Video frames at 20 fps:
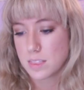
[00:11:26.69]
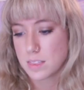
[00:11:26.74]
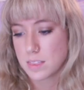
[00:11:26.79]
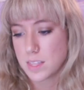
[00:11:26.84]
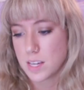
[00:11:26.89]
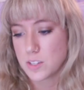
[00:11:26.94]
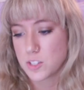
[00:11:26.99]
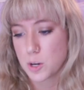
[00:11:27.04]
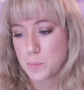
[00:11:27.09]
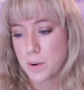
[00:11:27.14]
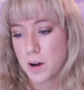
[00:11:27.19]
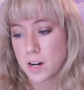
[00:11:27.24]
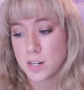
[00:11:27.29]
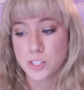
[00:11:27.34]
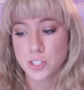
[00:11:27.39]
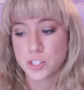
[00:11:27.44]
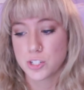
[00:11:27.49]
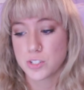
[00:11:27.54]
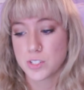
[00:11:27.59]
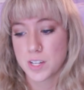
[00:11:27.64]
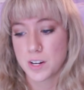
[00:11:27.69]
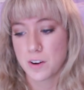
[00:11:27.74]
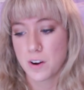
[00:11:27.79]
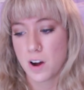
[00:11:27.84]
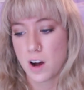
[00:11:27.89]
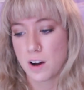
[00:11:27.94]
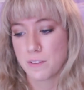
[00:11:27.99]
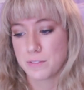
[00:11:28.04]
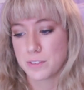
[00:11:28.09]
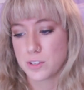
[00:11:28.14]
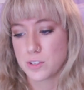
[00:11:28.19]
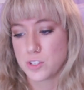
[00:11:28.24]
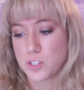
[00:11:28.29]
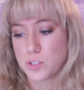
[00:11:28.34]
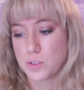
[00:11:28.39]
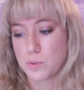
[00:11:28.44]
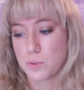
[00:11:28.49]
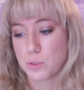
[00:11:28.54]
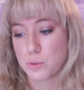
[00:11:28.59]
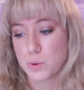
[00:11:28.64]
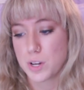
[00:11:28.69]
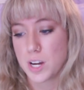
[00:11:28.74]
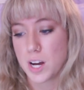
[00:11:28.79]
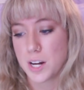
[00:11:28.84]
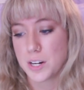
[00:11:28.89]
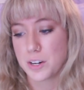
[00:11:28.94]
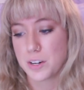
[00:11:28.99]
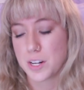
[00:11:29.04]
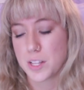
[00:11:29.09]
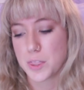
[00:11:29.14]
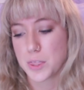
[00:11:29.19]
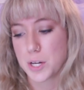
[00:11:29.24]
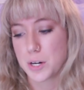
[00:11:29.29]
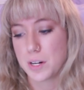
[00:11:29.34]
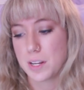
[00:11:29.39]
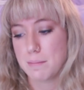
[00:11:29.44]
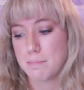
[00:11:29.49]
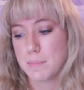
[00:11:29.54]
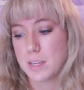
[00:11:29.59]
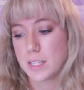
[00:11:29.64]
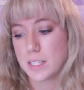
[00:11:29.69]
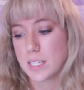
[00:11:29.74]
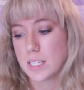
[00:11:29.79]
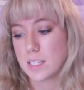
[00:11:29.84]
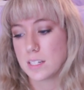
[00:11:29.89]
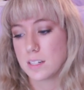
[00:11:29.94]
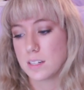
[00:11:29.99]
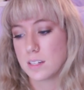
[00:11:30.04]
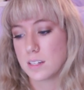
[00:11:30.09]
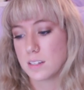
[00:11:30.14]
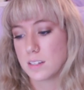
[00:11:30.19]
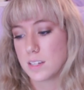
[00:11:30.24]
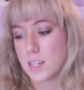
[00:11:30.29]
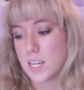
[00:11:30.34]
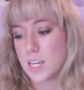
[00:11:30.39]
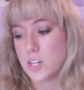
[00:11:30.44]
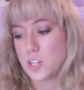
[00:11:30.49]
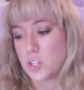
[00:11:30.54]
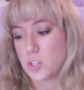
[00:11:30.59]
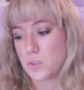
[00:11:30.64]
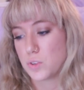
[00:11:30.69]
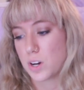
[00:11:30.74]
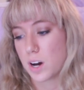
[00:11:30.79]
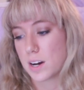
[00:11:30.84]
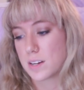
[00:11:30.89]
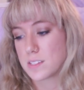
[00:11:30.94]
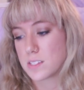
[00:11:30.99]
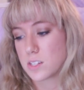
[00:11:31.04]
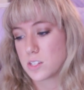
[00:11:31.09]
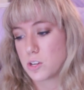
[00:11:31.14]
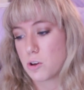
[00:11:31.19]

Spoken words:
These are postures that are offered to 330 million Hindu gods.